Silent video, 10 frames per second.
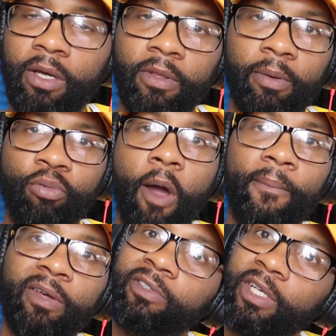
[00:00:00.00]
The
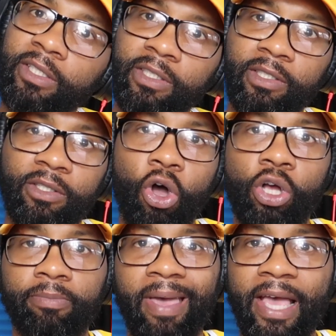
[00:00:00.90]
Department of Justice
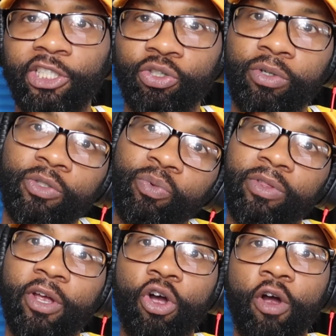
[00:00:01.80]
calls mass shootings when
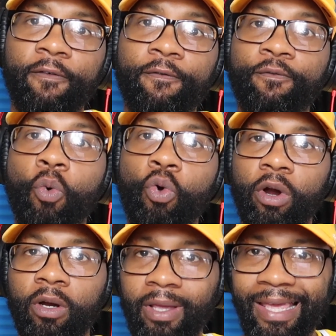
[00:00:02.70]
there are
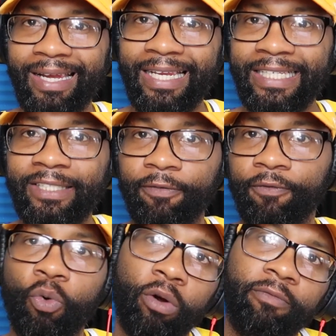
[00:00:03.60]
at least
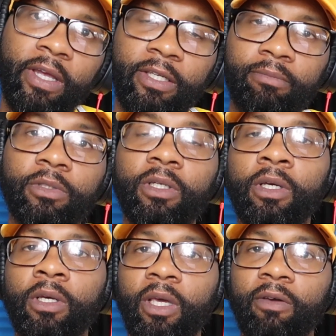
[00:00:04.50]
four victims
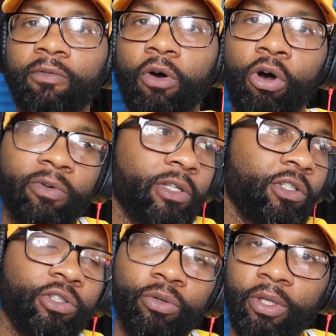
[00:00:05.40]
involved in the
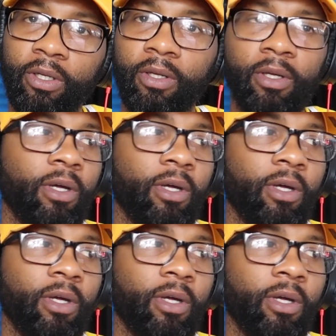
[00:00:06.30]
shooting.